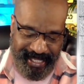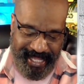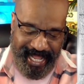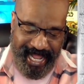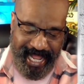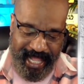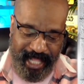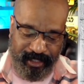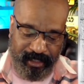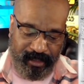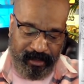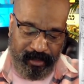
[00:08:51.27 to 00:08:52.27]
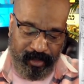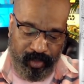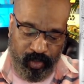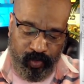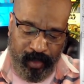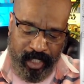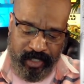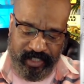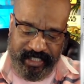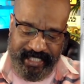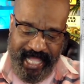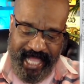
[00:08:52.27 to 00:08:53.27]
and who
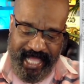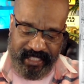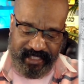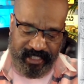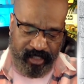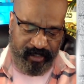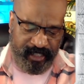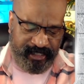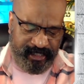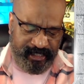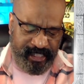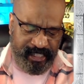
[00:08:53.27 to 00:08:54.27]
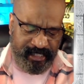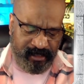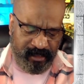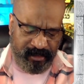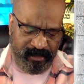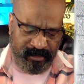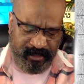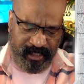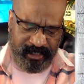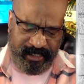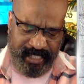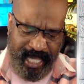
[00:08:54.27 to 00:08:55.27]
understands this seat
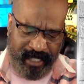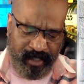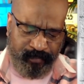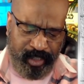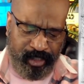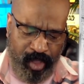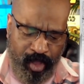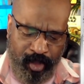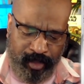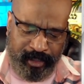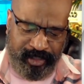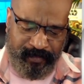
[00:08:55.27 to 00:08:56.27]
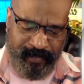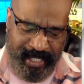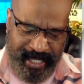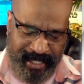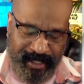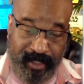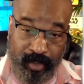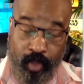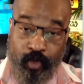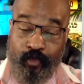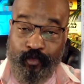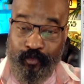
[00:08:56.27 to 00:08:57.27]
does not belong to me.
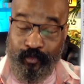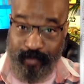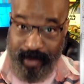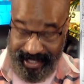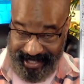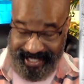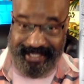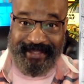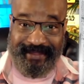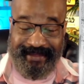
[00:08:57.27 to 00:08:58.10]
Really?